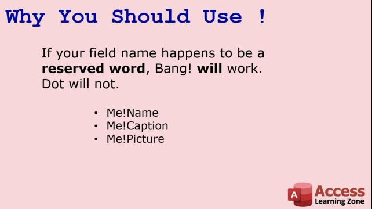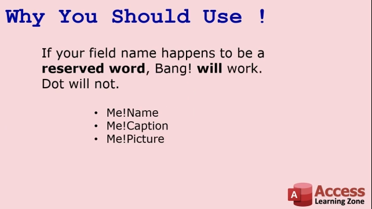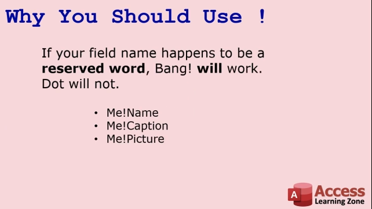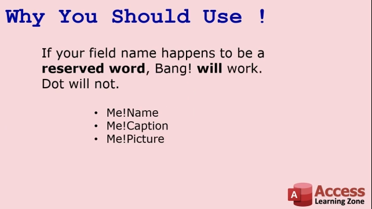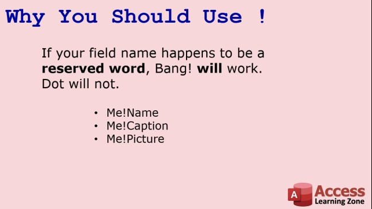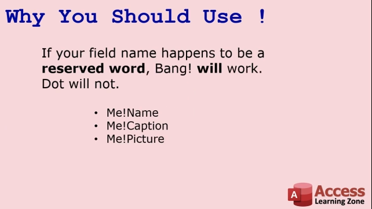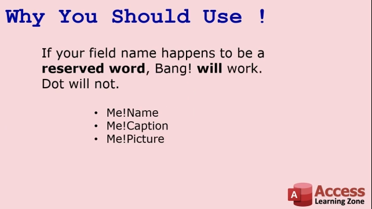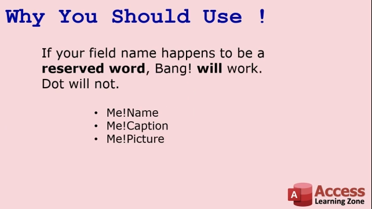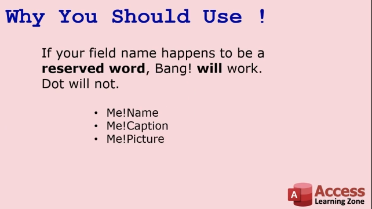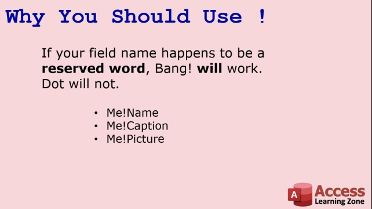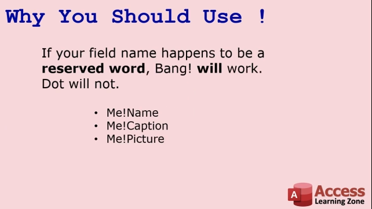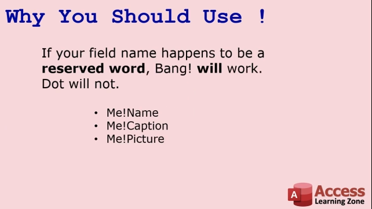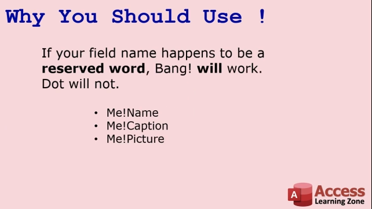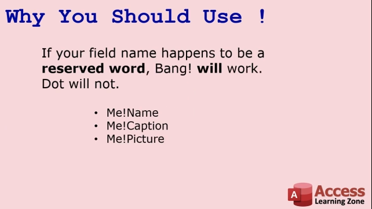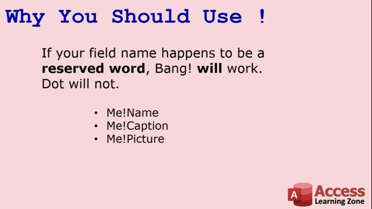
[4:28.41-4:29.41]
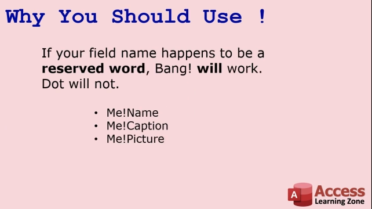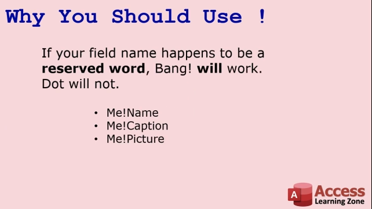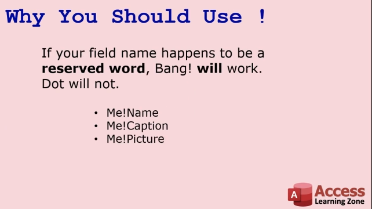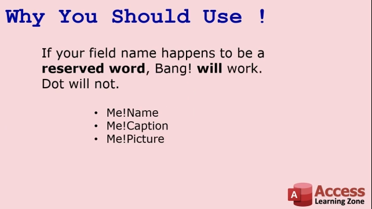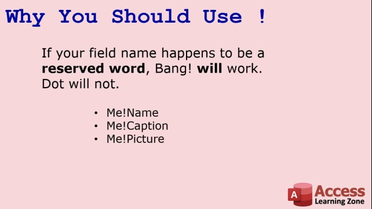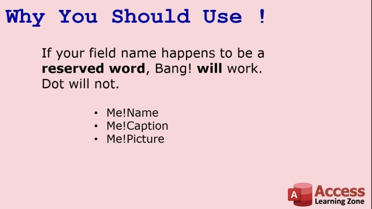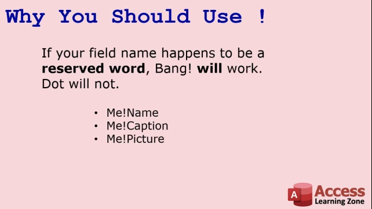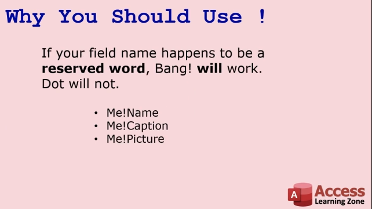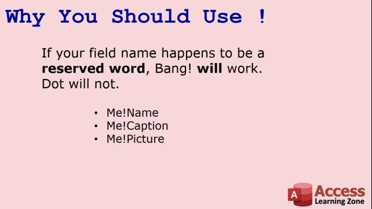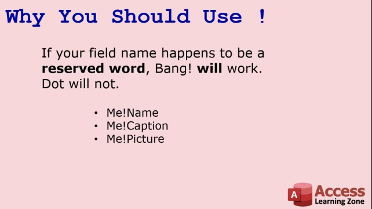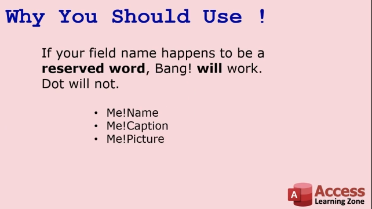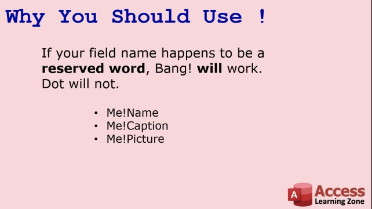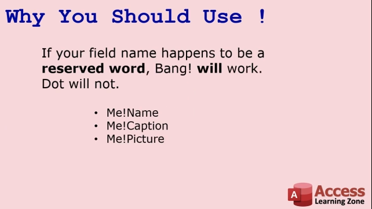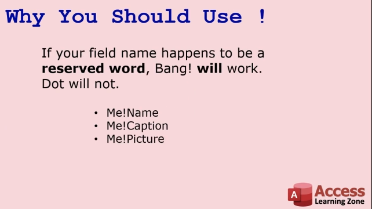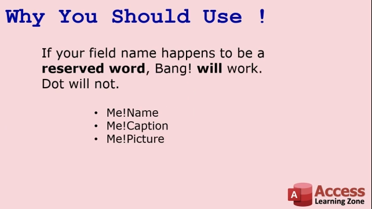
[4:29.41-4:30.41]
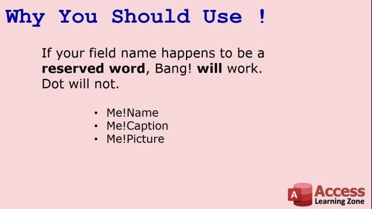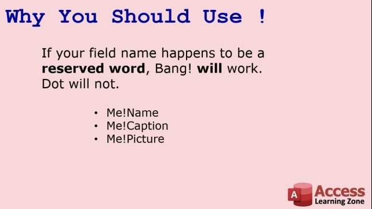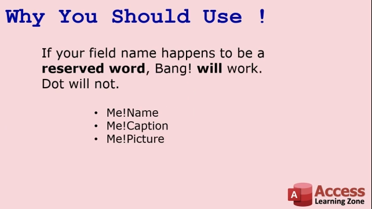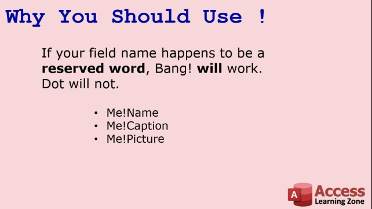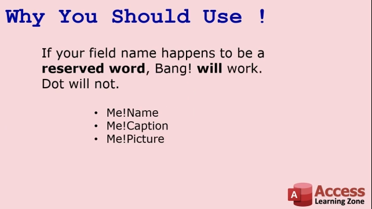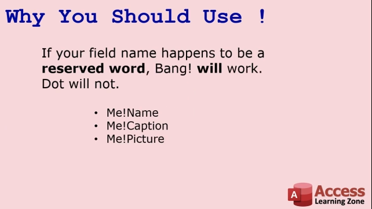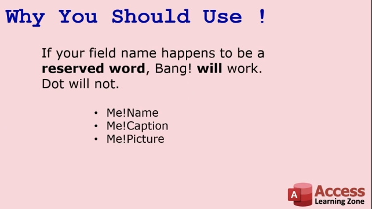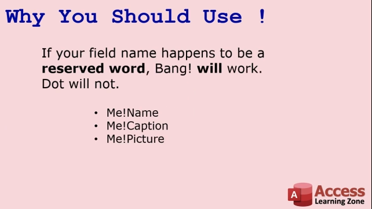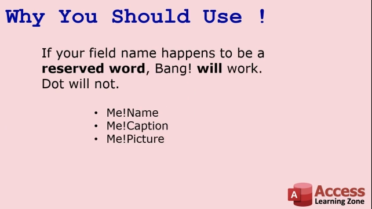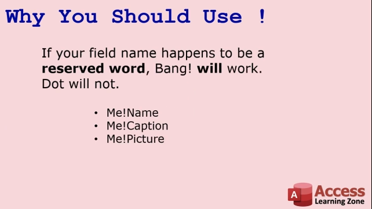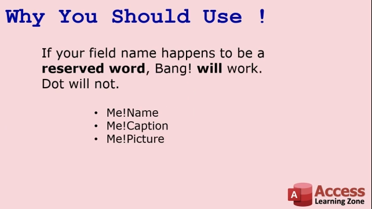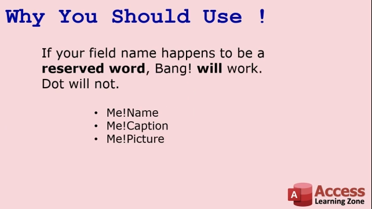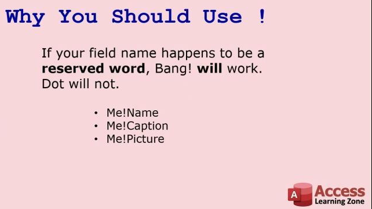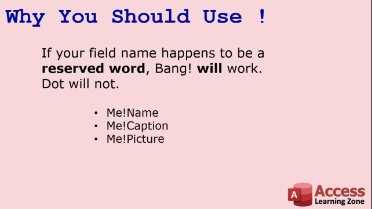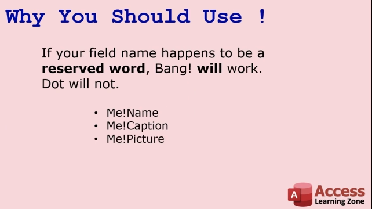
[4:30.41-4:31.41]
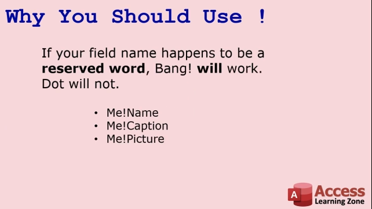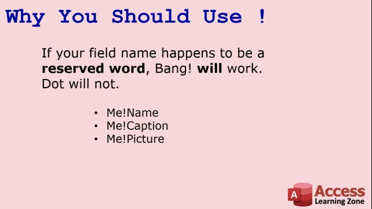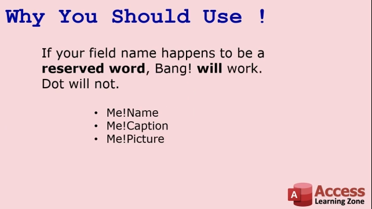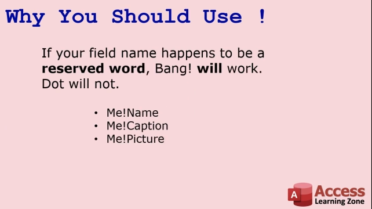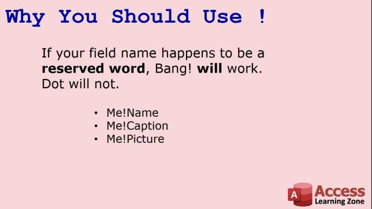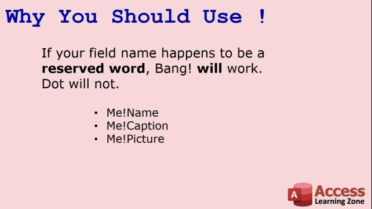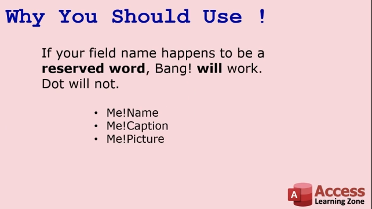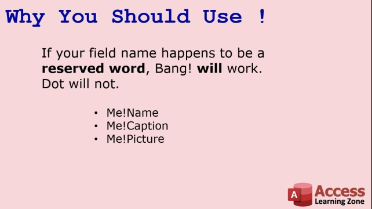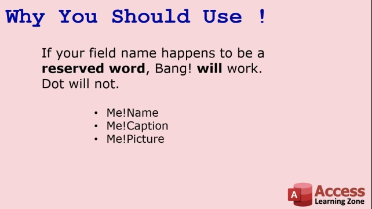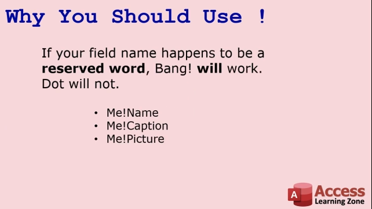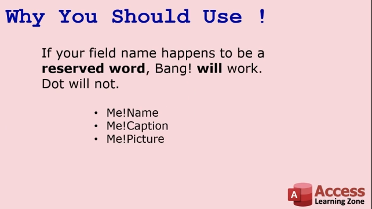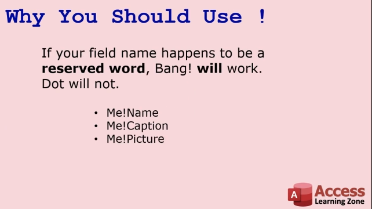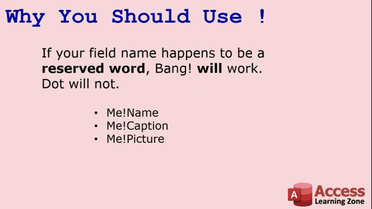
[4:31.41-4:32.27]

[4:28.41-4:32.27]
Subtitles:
[unreadable: no face in view]